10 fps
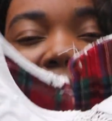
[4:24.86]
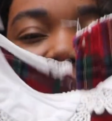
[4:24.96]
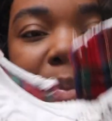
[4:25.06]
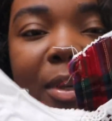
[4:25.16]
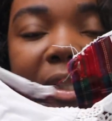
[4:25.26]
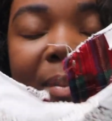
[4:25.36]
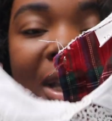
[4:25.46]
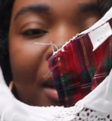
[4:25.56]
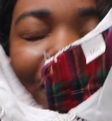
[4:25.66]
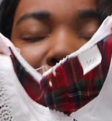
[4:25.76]
it's supposed to
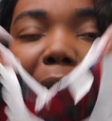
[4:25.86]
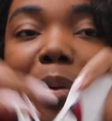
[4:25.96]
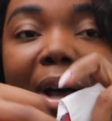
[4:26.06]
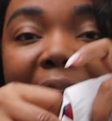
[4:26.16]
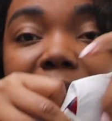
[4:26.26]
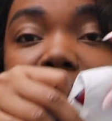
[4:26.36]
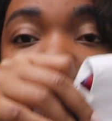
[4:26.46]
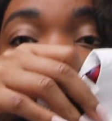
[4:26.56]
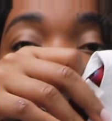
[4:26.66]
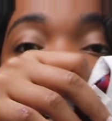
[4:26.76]
be a bow. I have
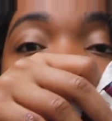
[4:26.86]
to